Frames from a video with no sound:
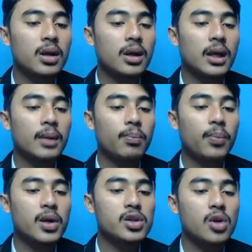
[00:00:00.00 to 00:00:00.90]
in
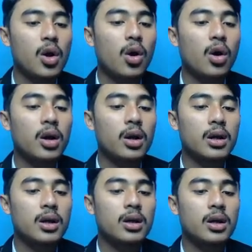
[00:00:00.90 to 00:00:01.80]
pairs, or
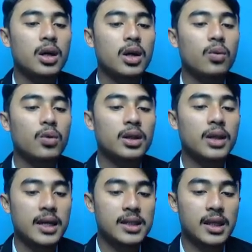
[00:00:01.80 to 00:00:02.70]
whole
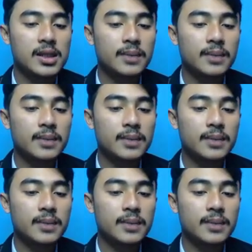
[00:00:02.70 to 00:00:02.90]
classes.